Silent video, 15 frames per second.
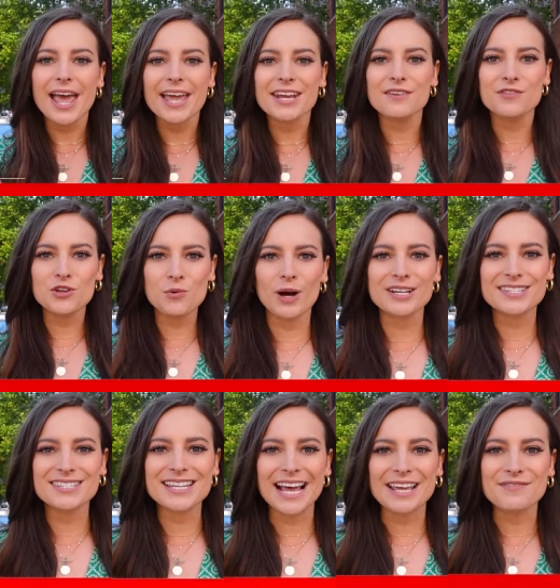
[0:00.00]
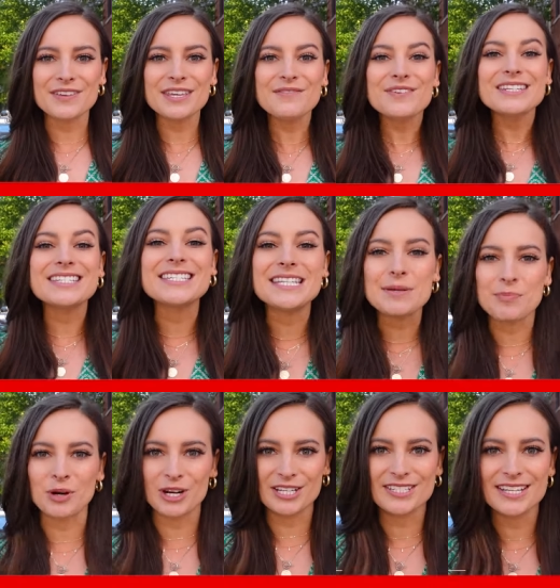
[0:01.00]
and if you want to dive even
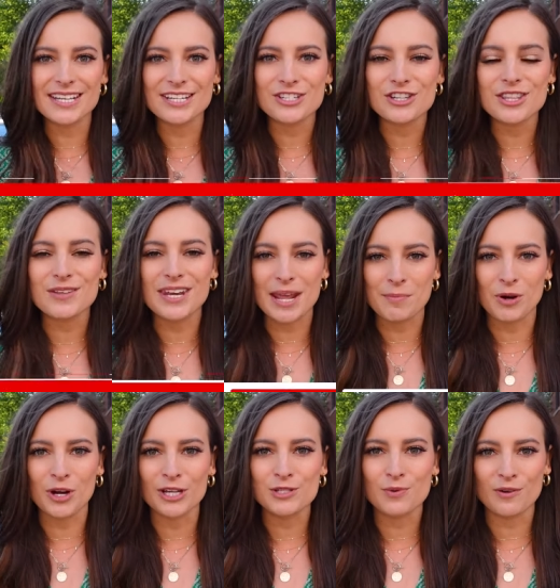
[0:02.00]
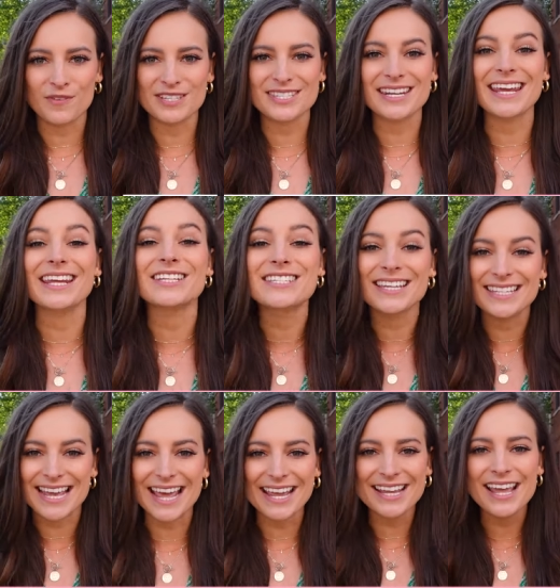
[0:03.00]
deeper into each of the neighborhoods we're visiting
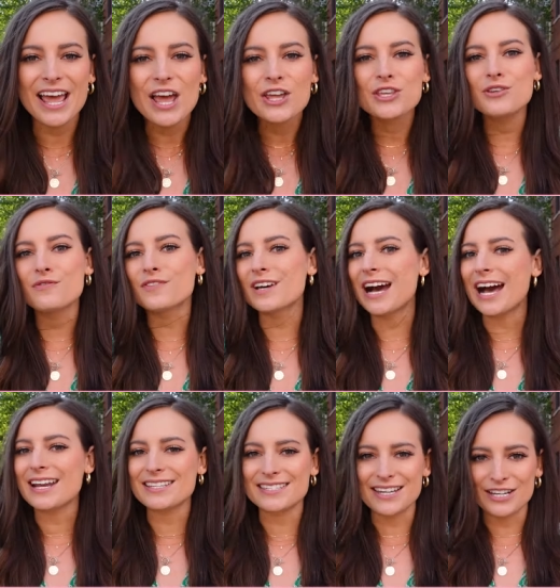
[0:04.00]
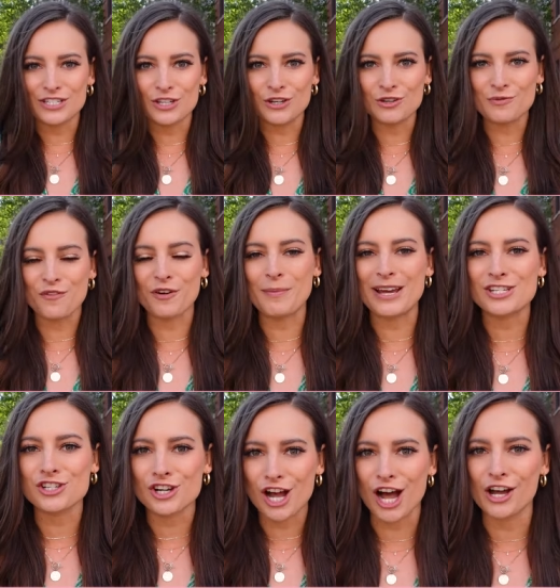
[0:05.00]
today, you've got to stay tuned for my
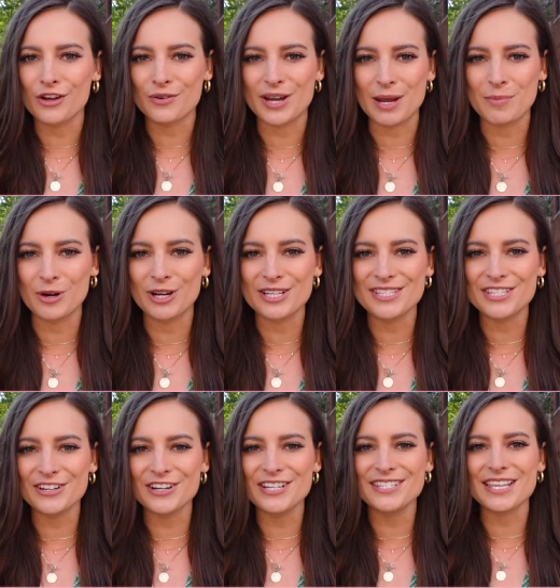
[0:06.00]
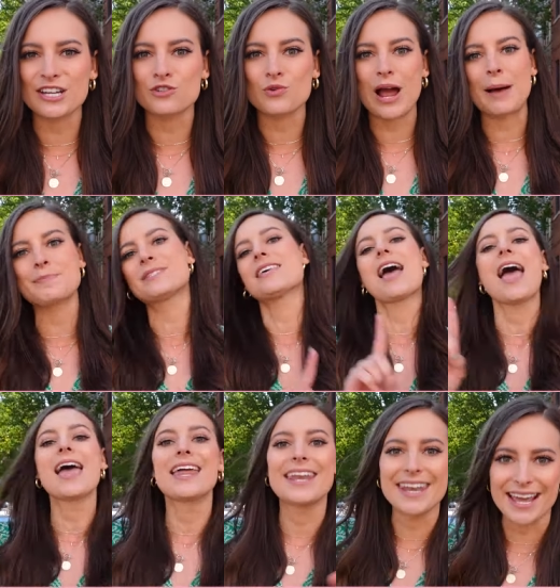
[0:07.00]
Chicago neighborhood series that drops
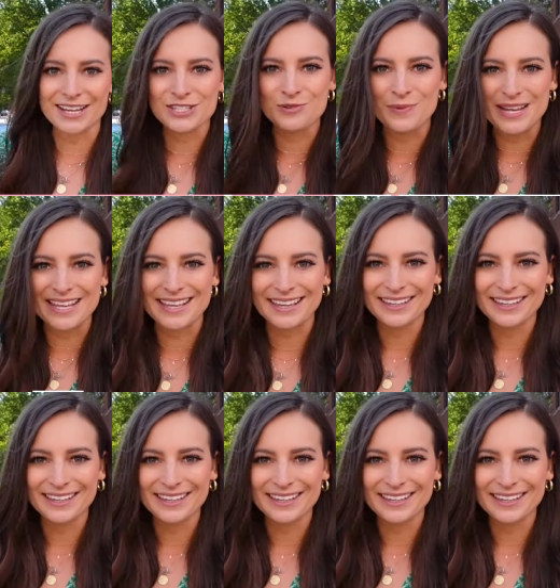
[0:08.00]
next week.